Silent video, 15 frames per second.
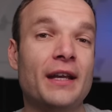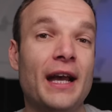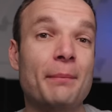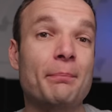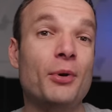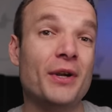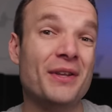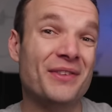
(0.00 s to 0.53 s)

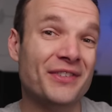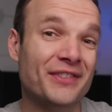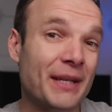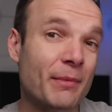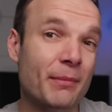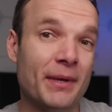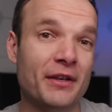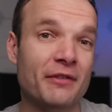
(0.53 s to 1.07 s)
and put in the
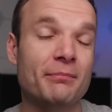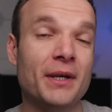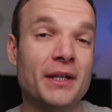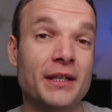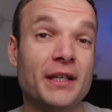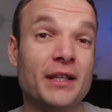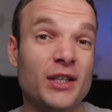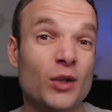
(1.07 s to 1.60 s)
same amount of
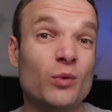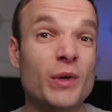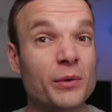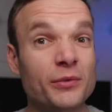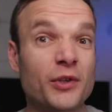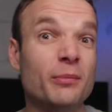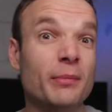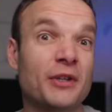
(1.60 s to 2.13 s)
money, you will
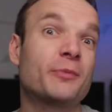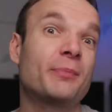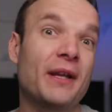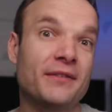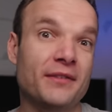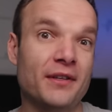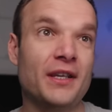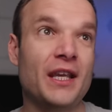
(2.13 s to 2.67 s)
do much
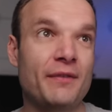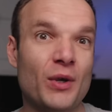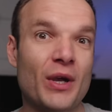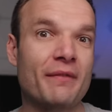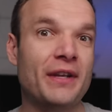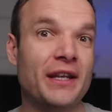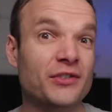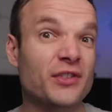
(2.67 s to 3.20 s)
better if you
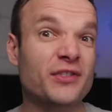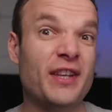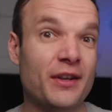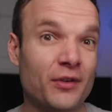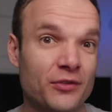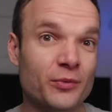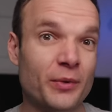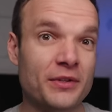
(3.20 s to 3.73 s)
have an extra
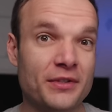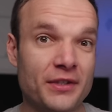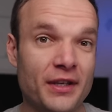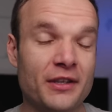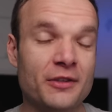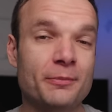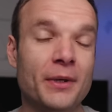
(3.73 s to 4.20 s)
10 or 20 years.